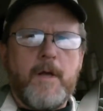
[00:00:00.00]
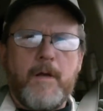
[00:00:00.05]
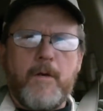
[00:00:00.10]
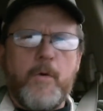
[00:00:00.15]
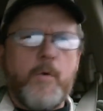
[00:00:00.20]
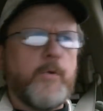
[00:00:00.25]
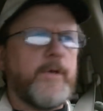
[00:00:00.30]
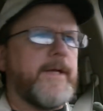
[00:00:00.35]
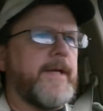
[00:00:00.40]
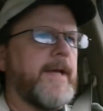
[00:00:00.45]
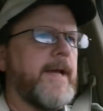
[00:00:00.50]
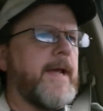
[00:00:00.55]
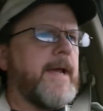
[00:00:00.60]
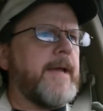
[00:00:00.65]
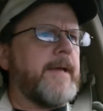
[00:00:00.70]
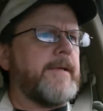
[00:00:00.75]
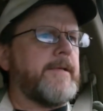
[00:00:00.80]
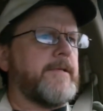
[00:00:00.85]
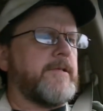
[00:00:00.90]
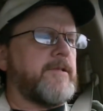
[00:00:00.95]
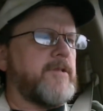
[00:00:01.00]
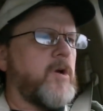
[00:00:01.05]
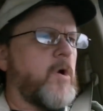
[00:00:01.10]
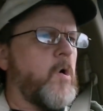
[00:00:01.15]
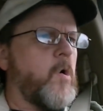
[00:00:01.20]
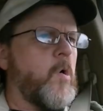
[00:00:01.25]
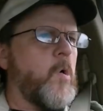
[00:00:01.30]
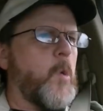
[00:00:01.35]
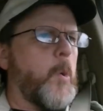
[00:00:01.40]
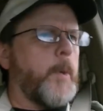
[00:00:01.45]
Okay,
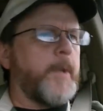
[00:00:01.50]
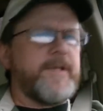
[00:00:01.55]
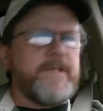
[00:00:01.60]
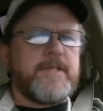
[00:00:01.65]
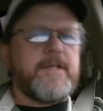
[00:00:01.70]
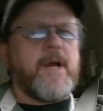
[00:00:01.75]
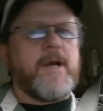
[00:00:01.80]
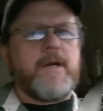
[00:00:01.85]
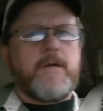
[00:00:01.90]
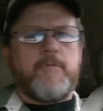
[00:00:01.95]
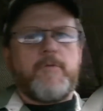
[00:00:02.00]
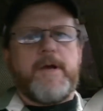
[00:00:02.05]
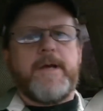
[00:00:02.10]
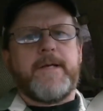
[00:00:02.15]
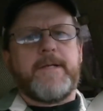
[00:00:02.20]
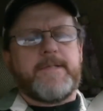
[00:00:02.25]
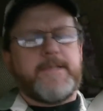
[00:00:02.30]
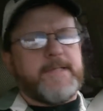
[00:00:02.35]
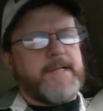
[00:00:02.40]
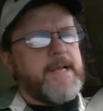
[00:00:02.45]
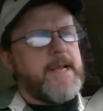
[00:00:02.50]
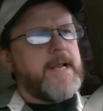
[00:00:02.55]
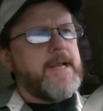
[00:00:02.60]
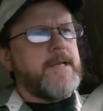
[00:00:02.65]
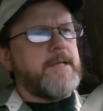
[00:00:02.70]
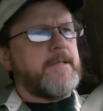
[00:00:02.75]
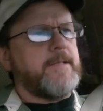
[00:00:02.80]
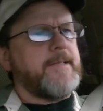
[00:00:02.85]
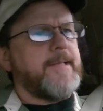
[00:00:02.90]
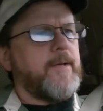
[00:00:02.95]
so it started raining
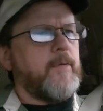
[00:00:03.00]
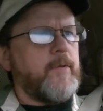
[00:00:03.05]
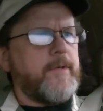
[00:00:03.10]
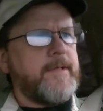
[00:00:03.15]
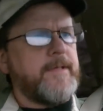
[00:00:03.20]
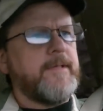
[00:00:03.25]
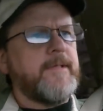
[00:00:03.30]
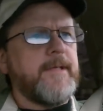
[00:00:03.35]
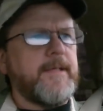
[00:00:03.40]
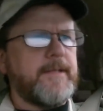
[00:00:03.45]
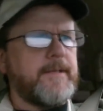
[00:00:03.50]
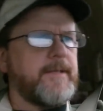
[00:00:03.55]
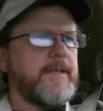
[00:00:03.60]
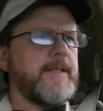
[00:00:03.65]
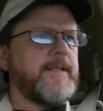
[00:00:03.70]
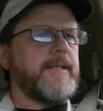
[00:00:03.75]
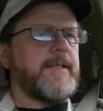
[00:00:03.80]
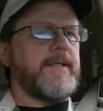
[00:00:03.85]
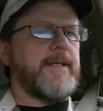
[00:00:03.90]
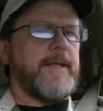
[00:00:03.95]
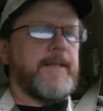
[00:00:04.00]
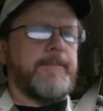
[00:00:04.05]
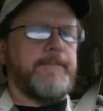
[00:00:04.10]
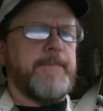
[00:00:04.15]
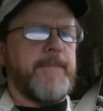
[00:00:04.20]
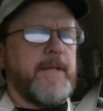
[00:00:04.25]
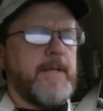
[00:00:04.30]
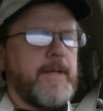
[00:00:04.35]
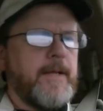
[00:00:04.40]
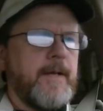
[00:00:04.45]
today, so we didn't get the um,
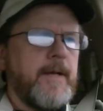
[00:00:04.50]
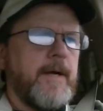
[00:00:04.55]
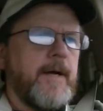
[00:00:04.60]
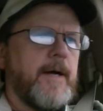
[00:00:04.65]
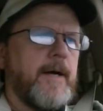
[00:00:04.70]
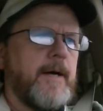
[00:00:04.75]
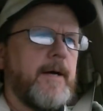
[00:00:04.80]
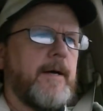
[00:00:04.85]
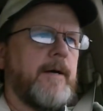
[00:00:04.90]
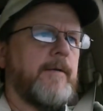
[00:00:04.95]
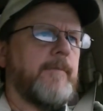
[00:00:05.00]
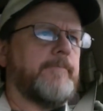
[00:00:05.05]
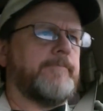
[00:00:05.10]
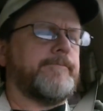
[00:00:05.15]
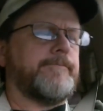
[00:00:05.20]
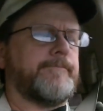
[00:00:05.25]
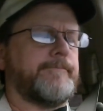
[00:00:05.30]
um,